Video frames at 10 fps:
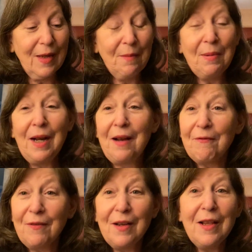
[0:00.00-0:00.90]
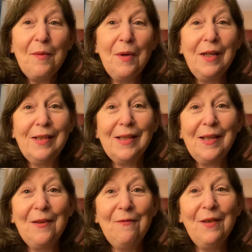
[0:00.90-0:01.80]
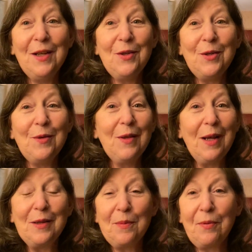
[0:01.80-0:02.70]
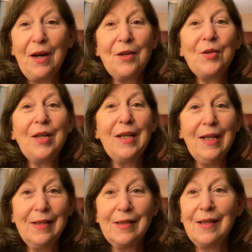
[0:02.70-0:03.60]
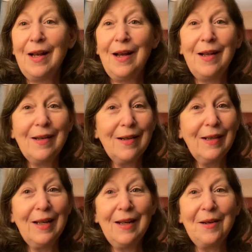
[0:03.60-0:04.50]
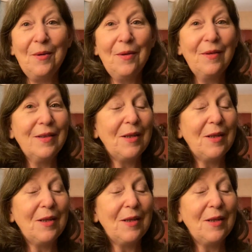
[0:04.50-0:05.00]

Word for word: But I really wanted to convince you that depression is not clinical.